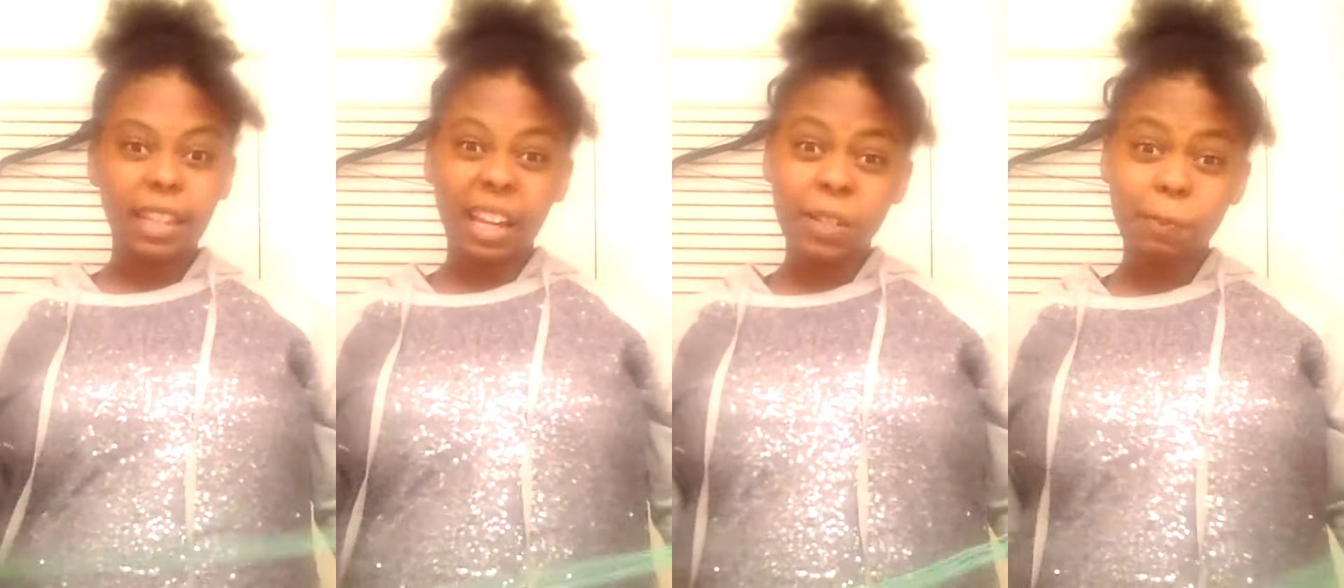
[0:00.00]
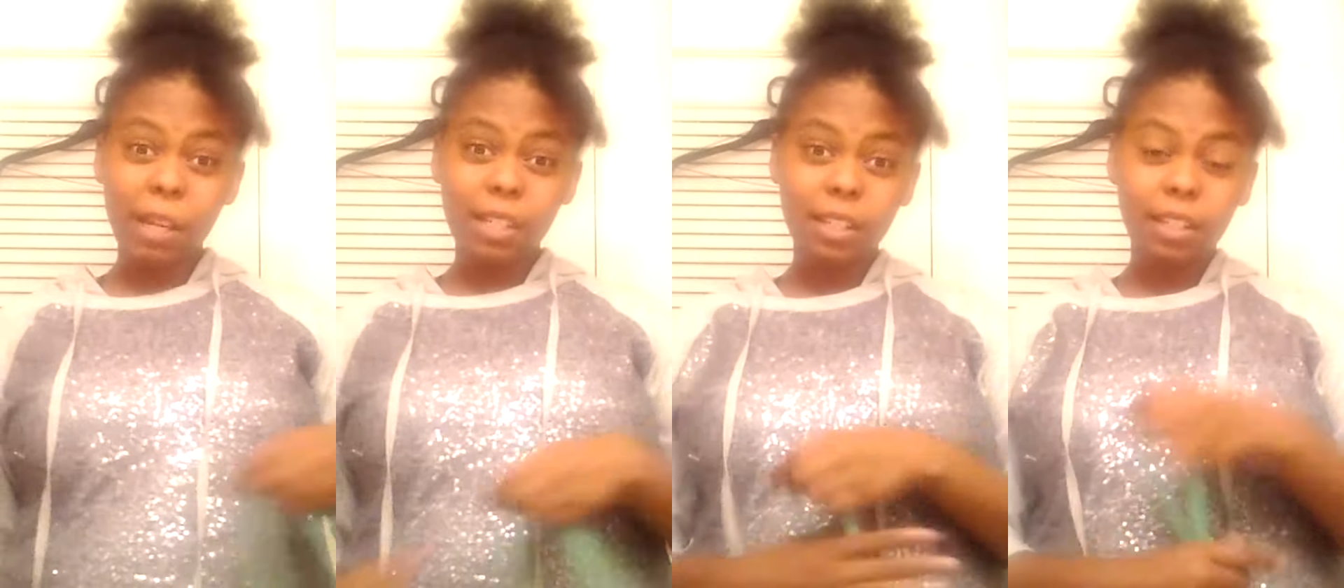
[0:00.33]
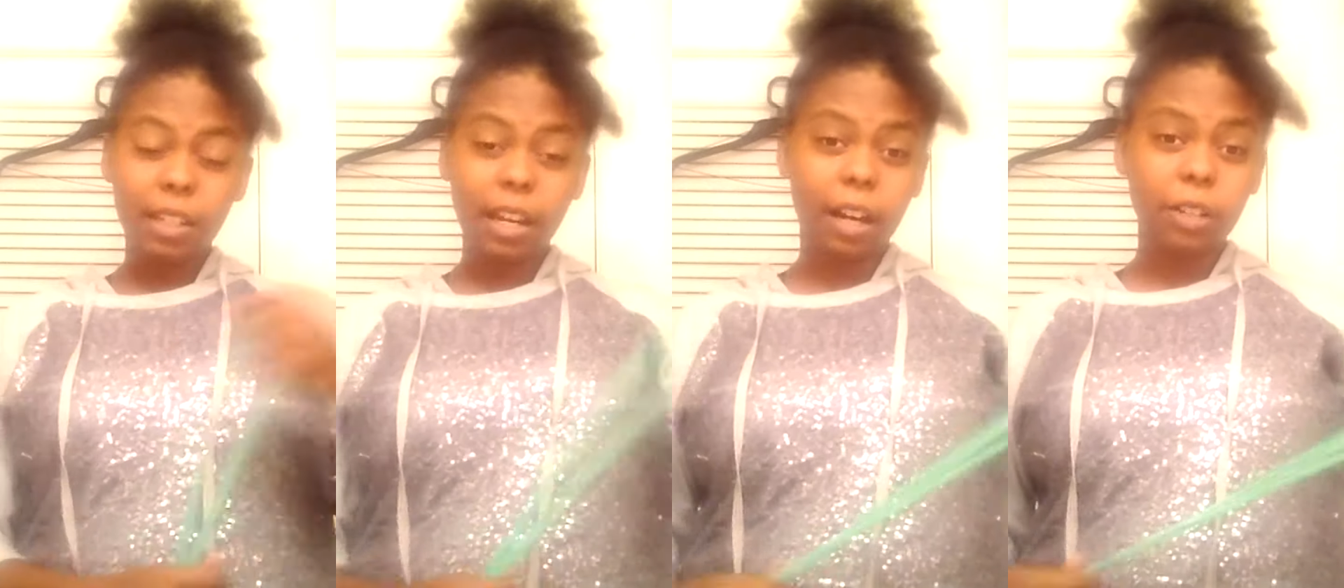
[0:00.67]
that's
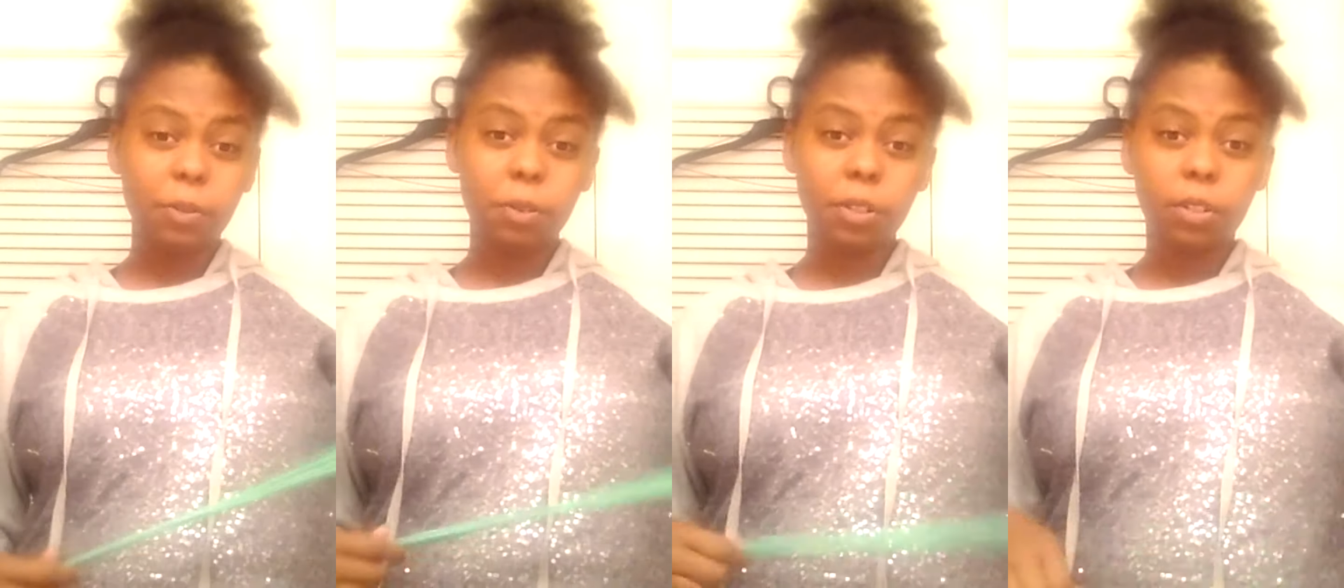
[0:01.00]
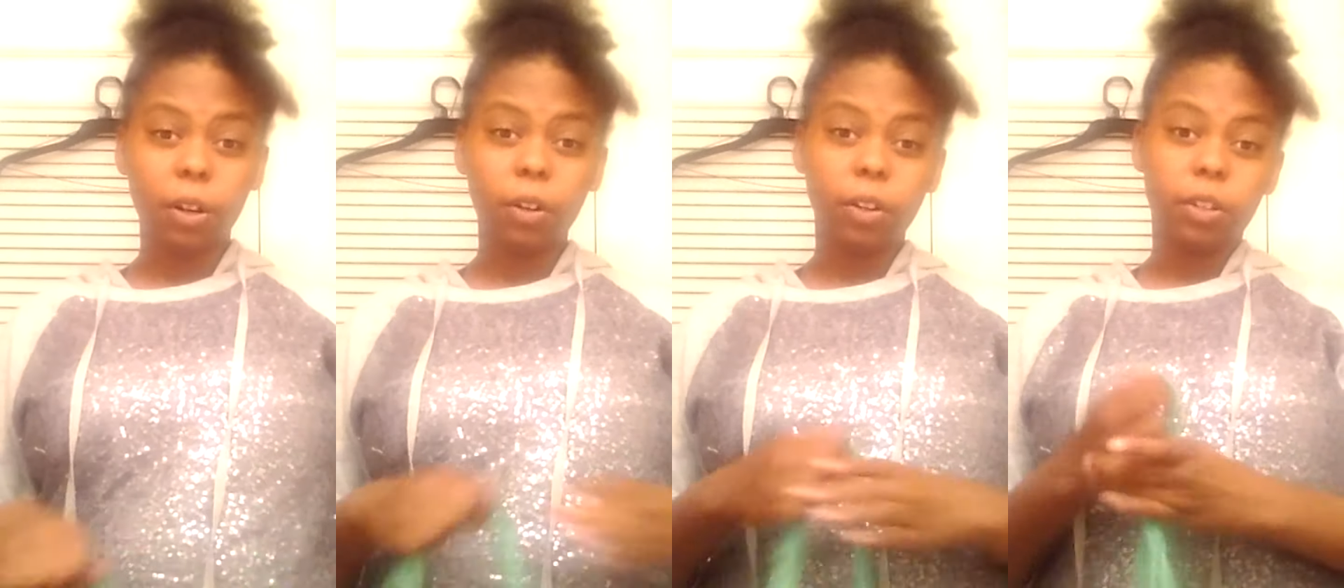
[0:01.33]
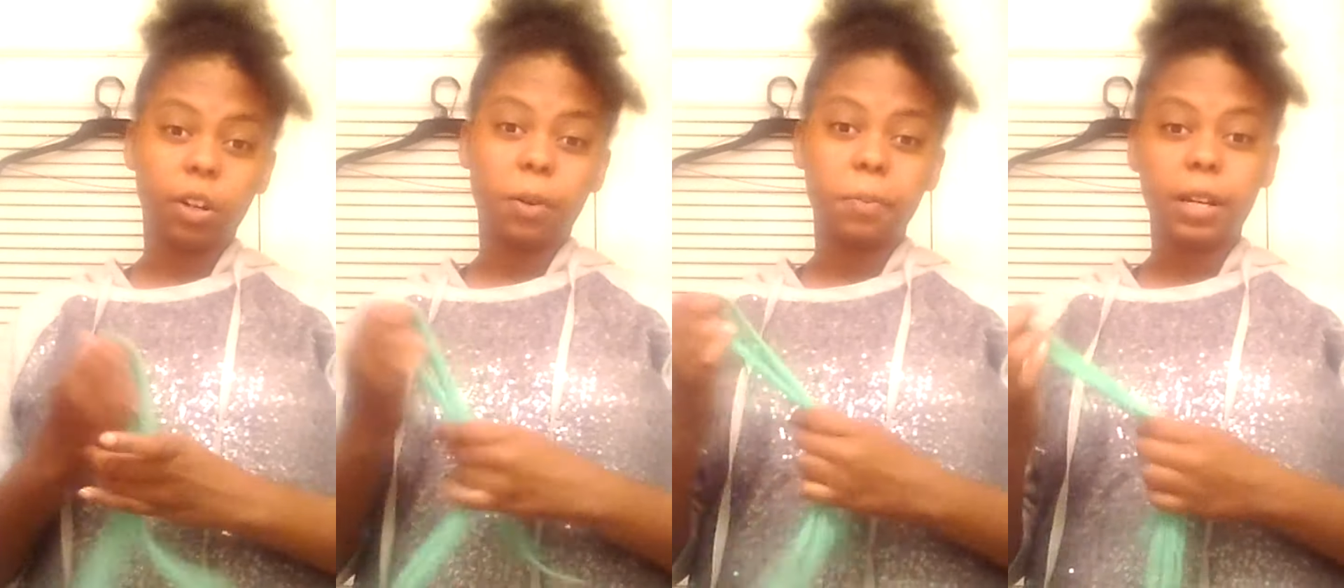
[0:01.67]
basically how you install
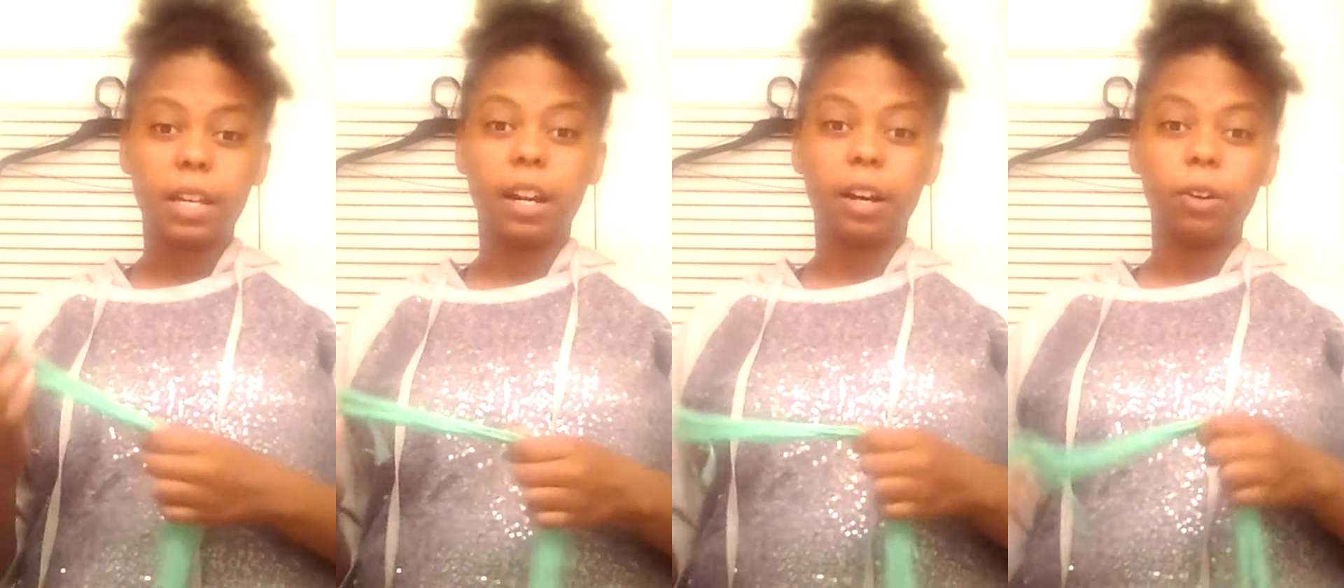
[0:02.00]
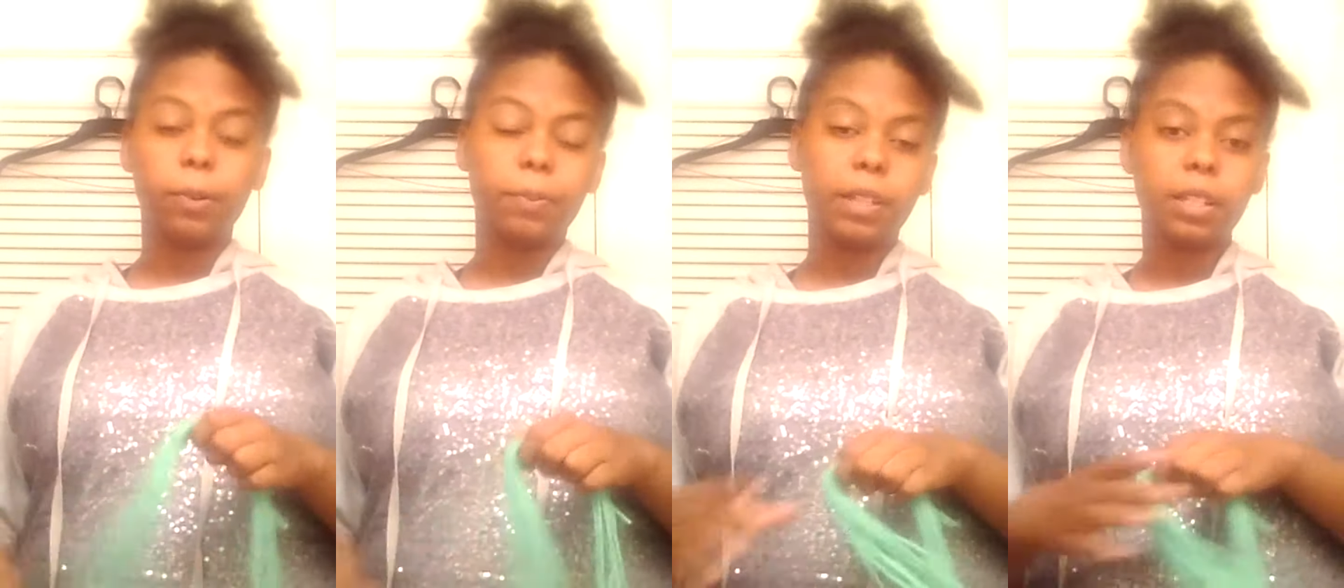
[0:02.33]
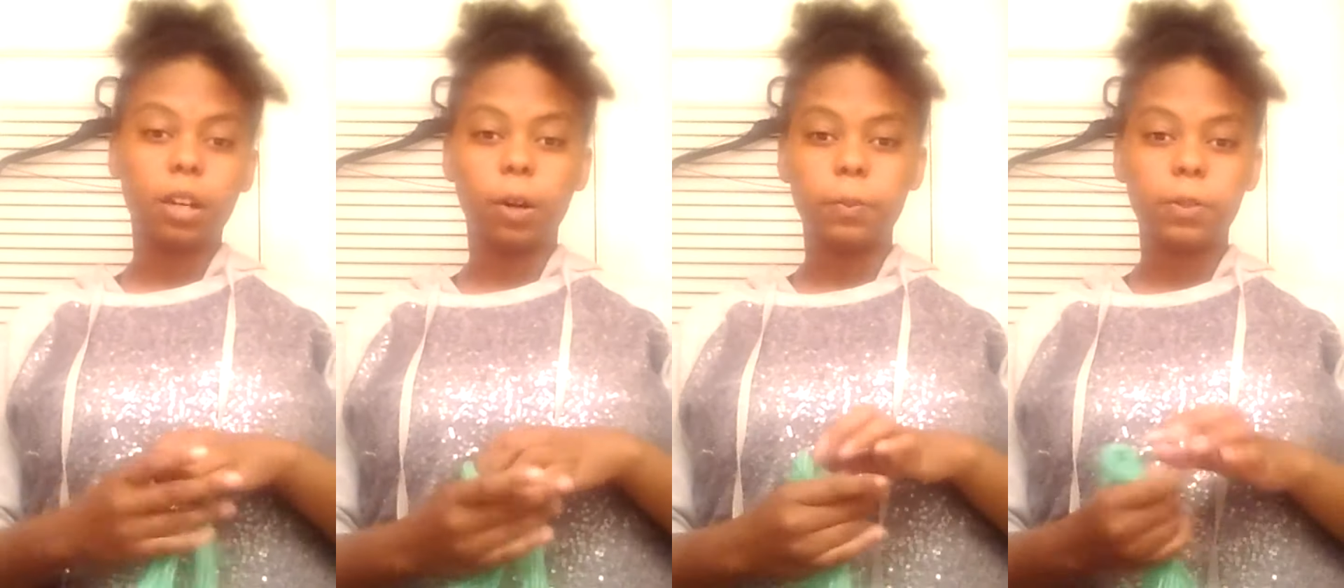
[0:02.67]
a yarn braid. I hope
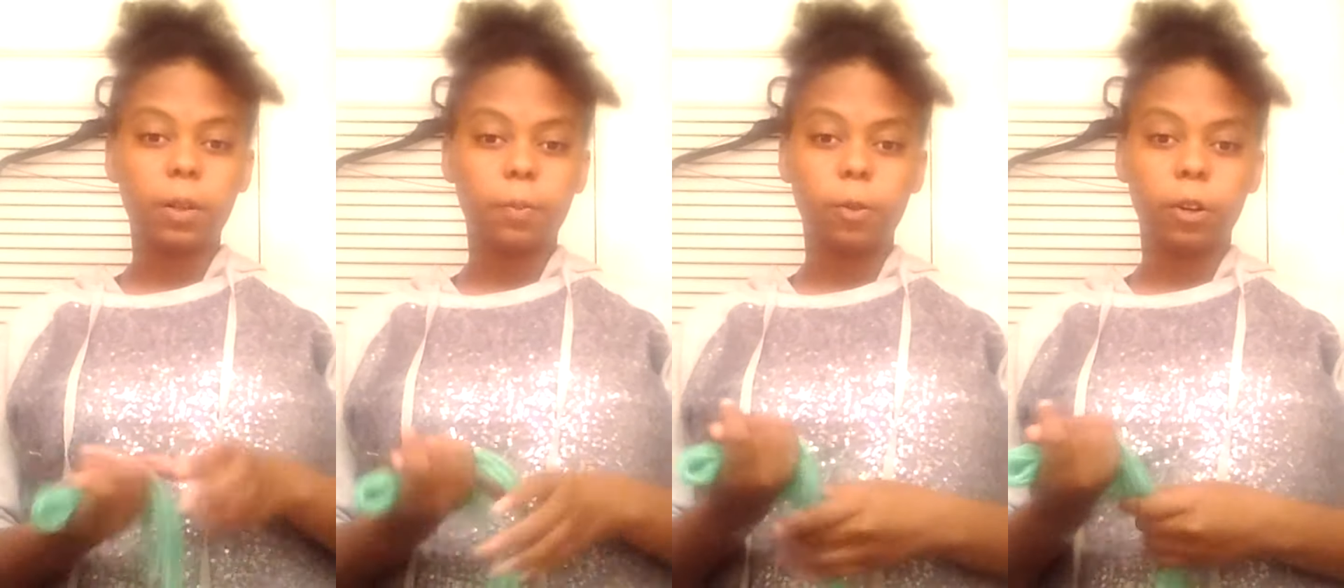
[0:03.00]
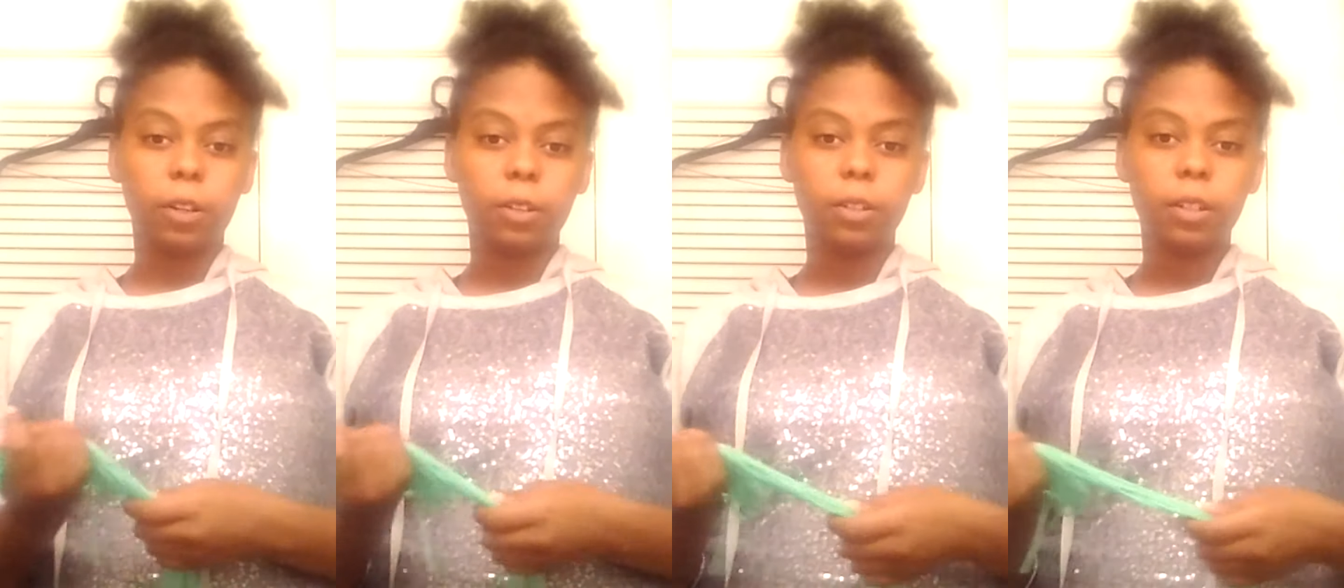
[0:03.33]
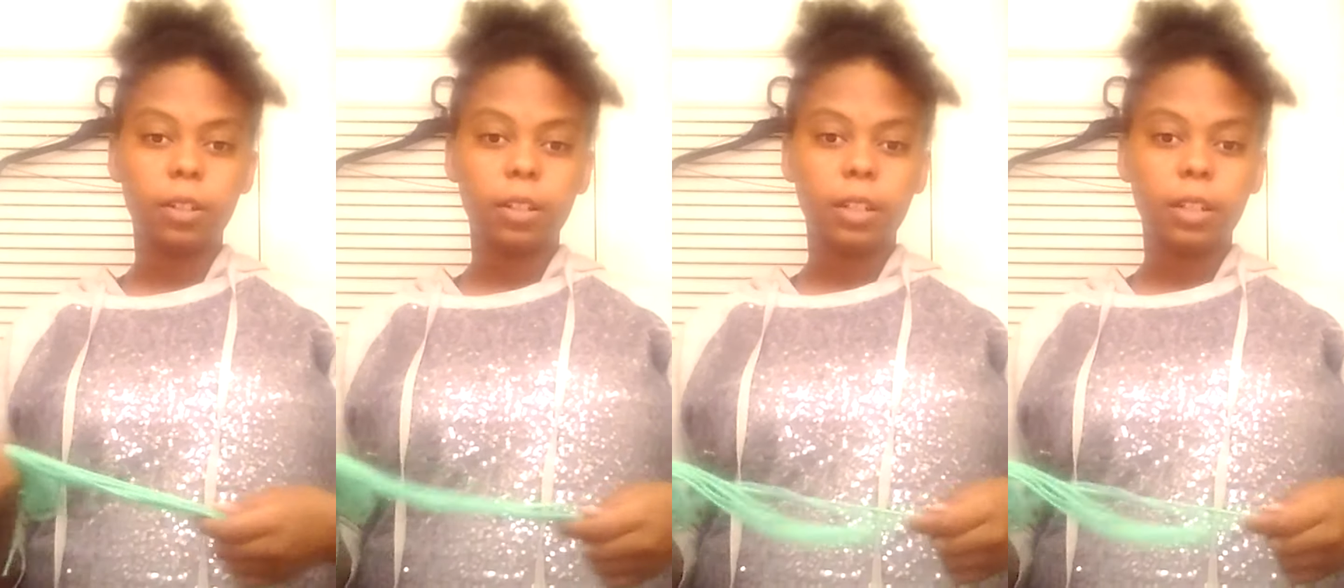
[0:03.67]
this helps someone.